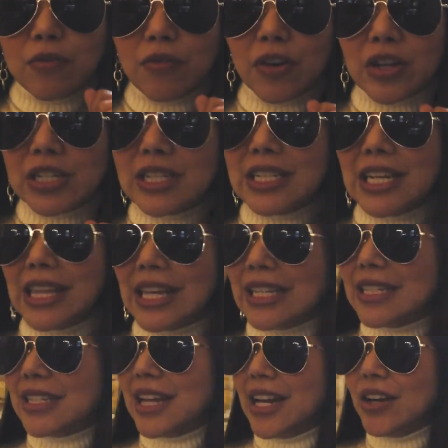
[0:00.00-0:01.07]
for
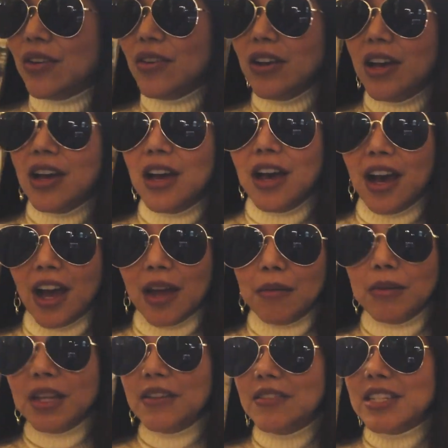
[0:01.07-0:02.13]
Saraceno, I
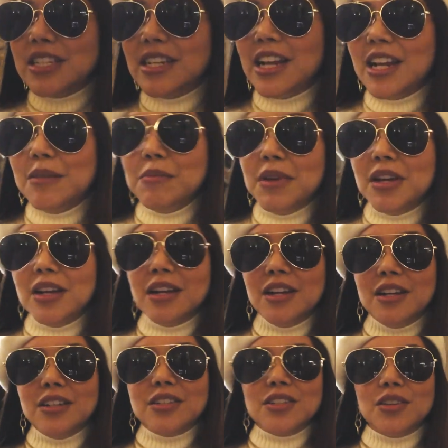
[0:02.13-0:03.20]
believe is the name.
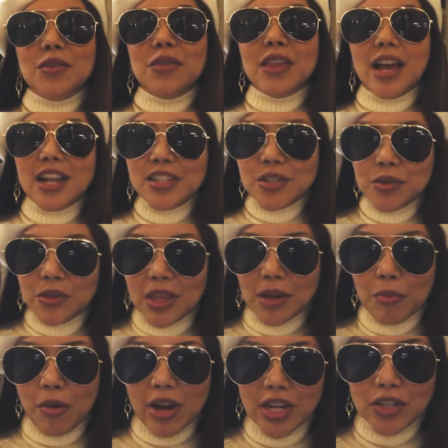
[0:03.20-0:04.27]
So that's who they
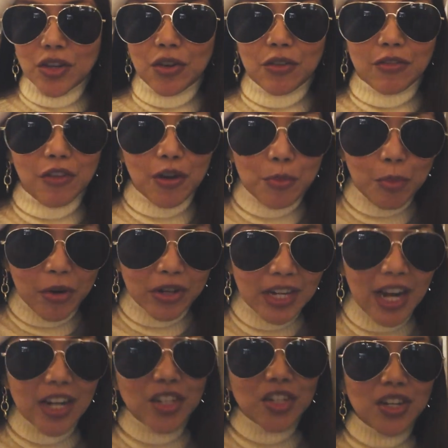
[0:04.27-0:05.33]
pray to for
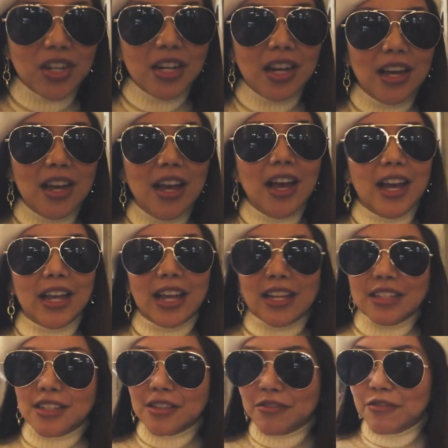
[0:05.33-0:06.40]
protection
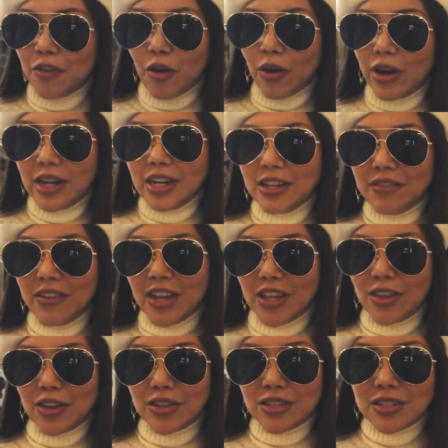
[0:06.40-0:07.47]
against the foreign
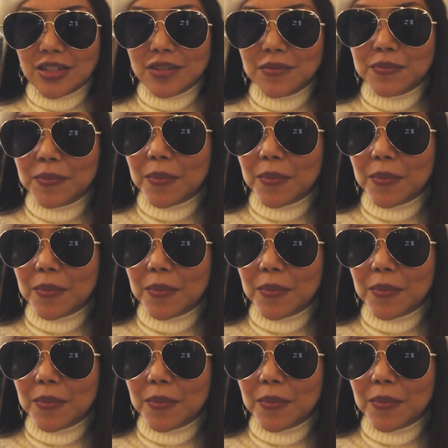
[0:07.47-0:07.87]
invaders.